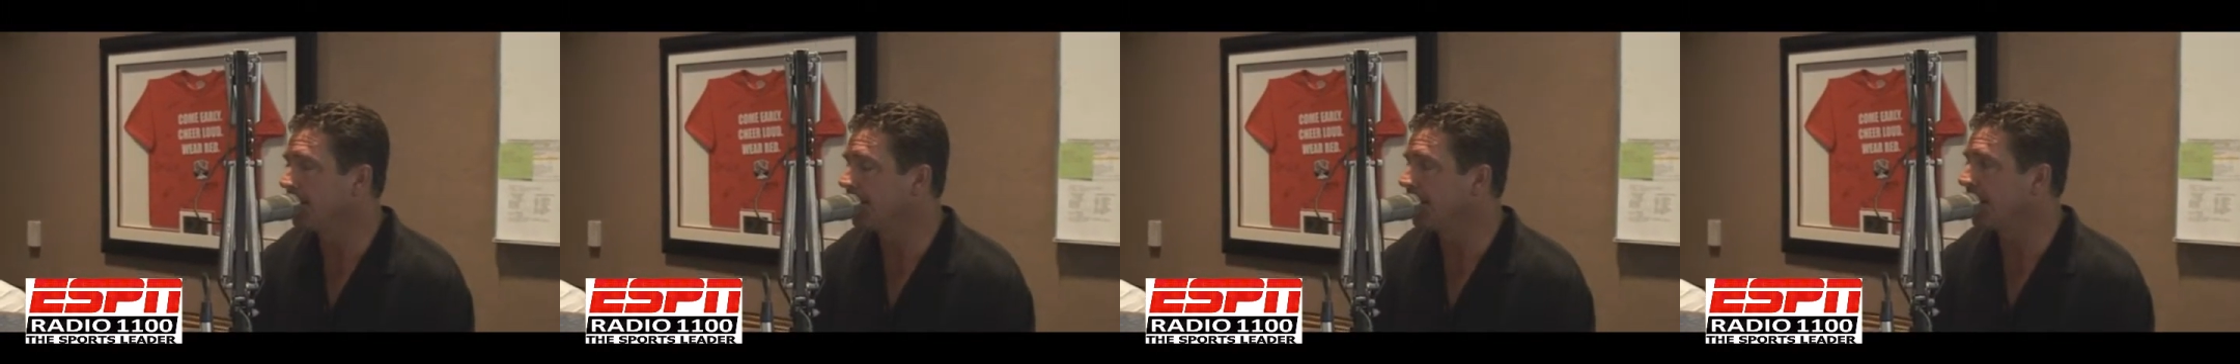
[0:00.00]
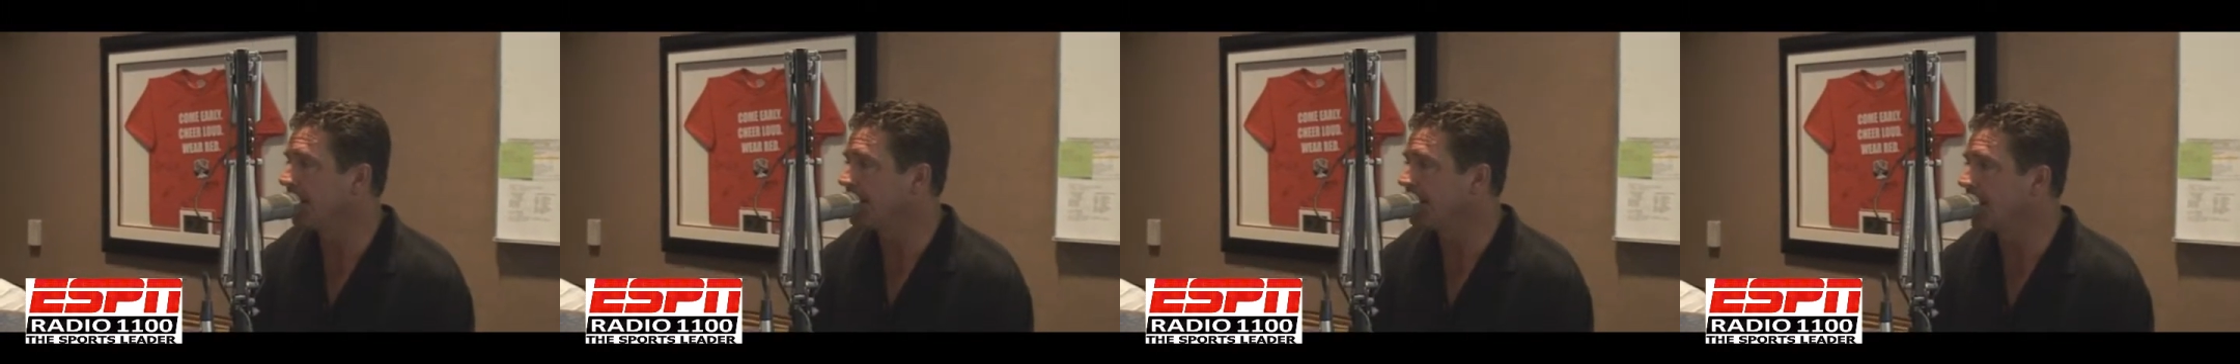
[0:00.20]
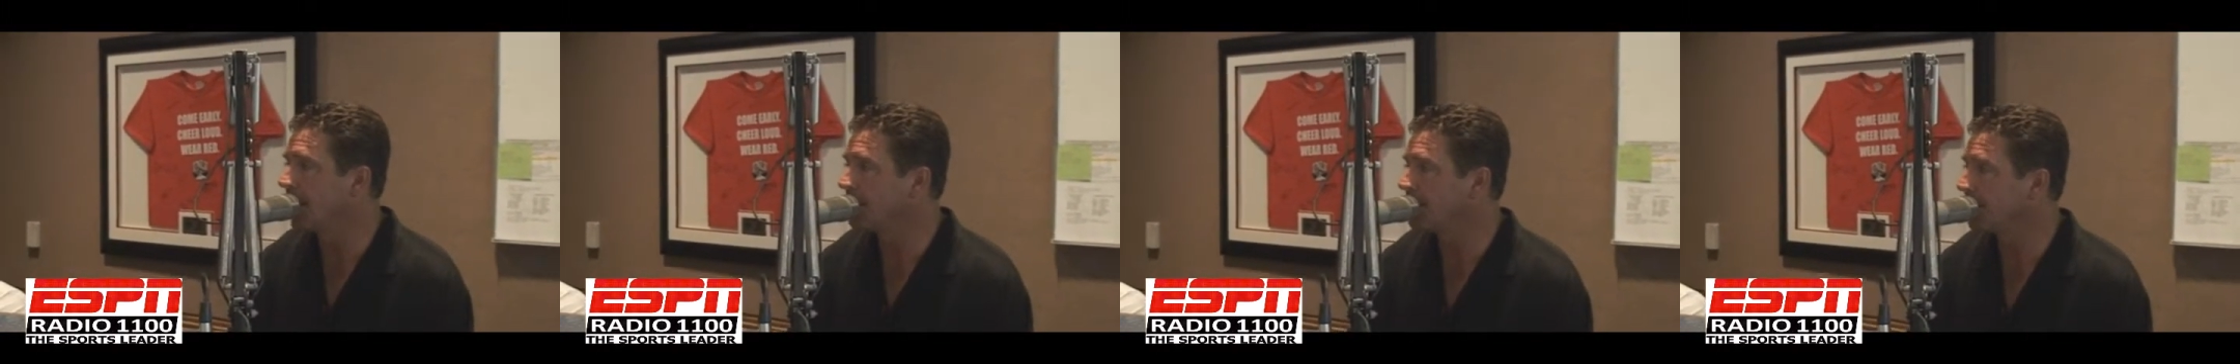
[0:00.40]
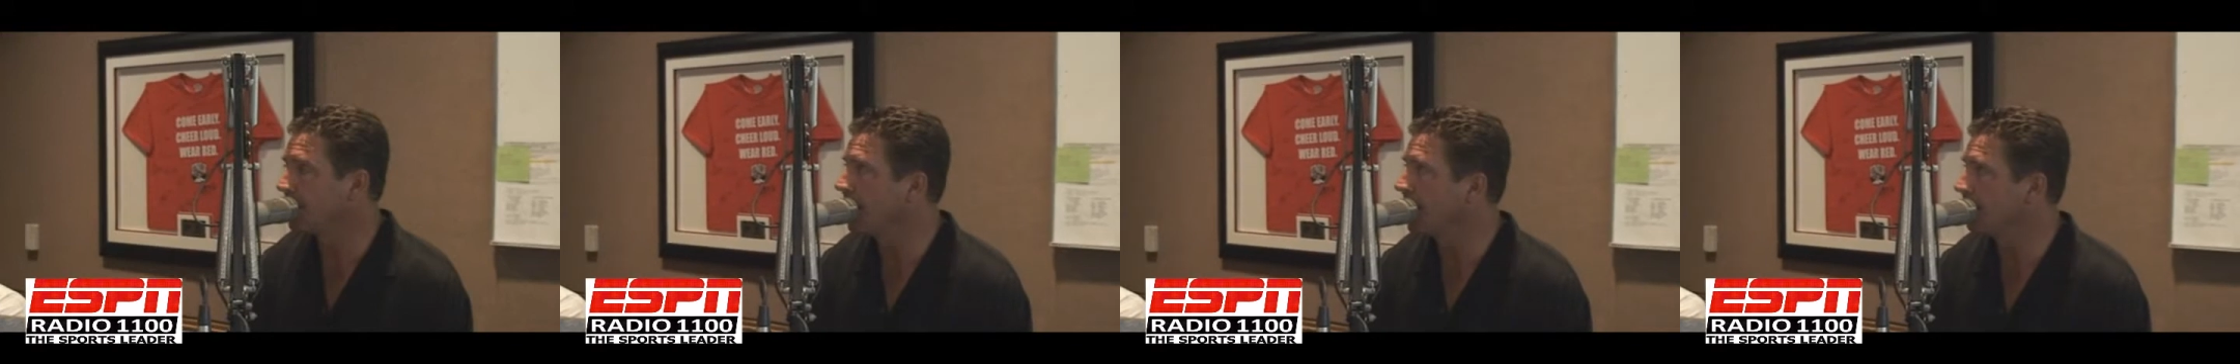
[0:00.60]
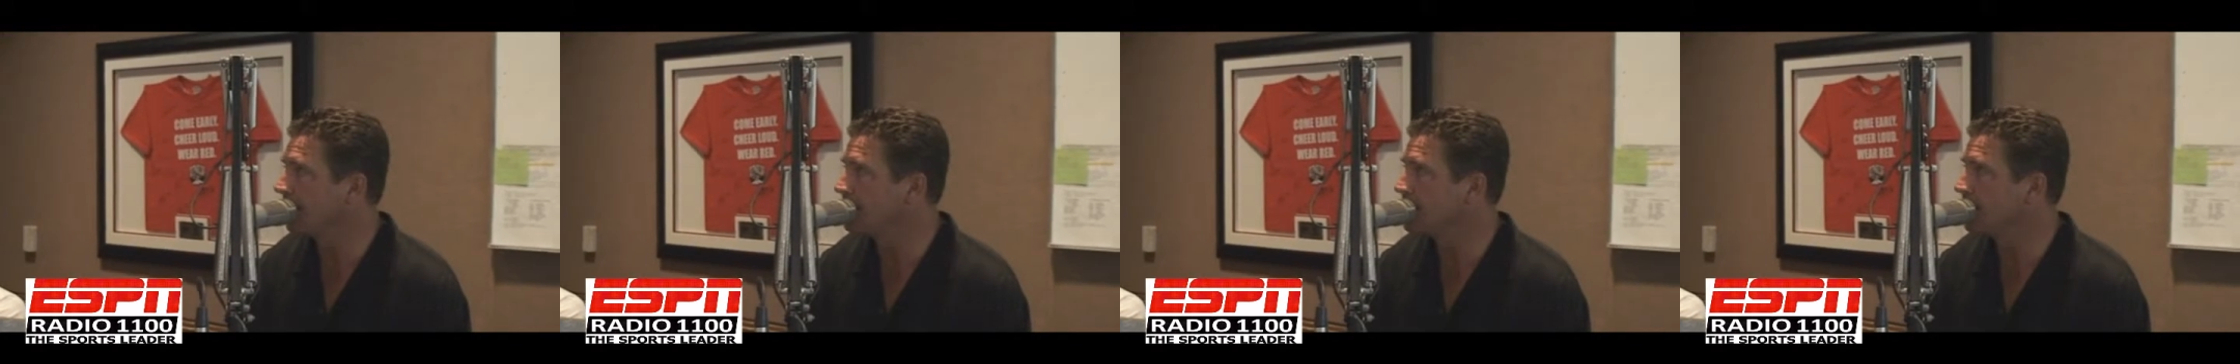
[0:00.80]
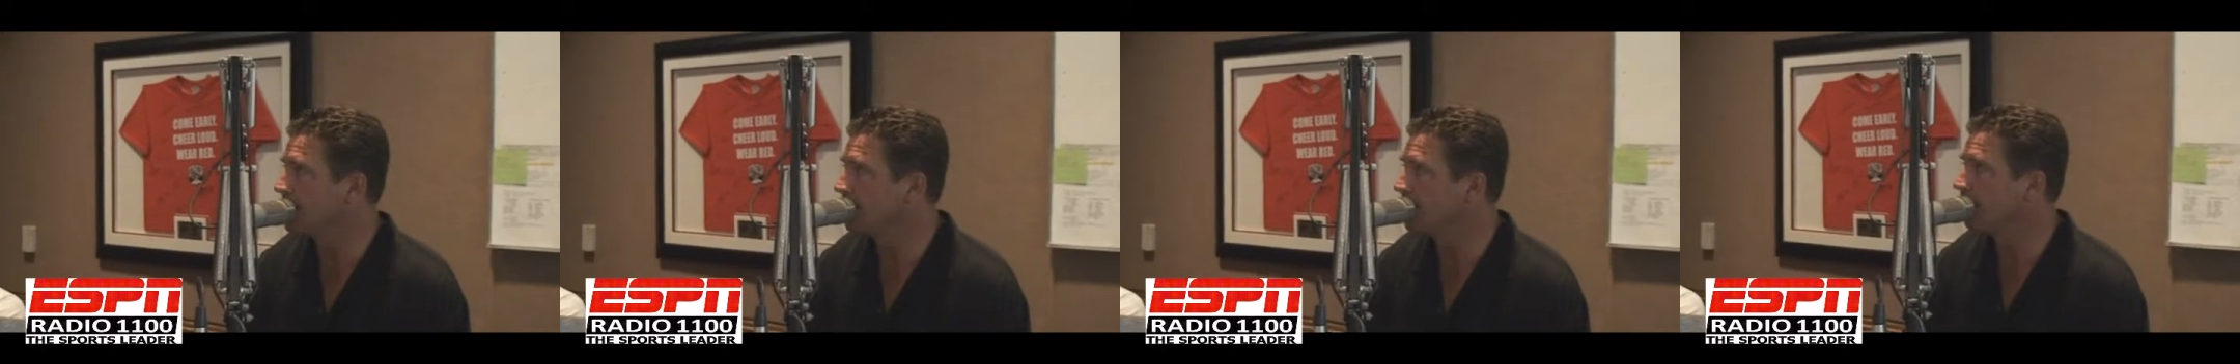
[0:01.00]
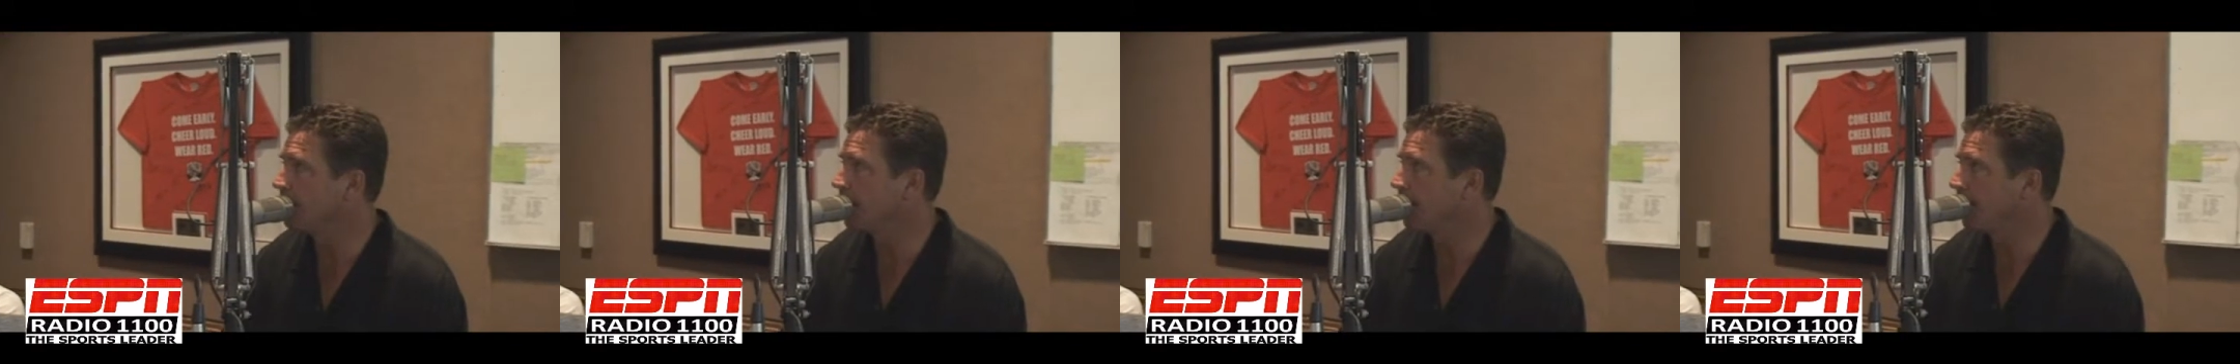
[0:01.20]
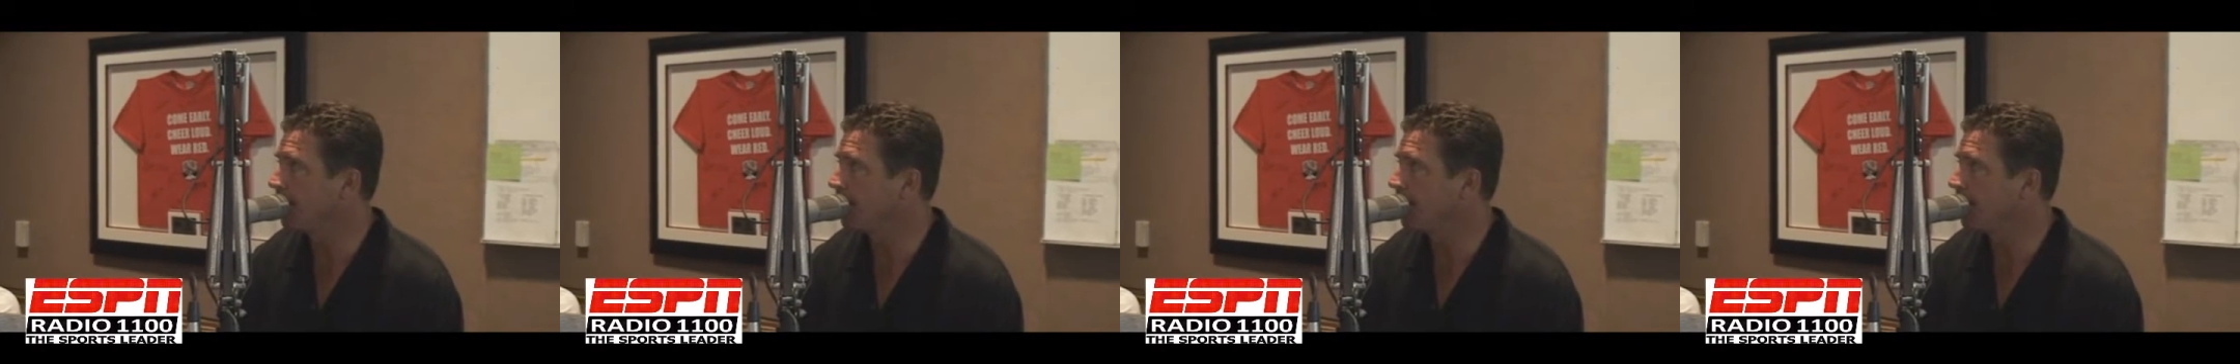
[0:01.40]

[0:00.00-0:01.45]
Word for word: a franchise around for sure.